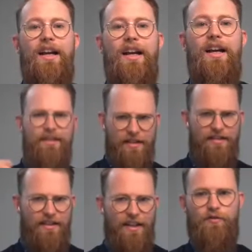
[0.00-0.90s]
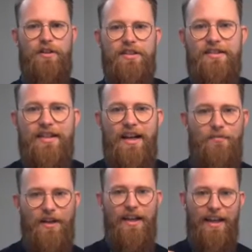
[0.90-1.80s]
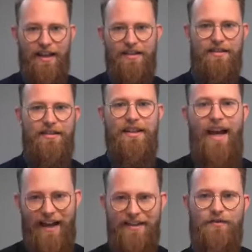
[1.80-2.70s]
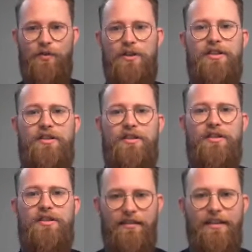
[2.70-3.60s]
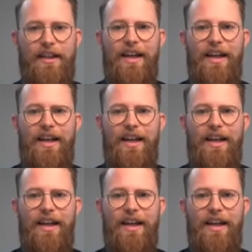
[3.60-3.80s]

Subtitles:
this is the invoices tab, here's the add invoices button.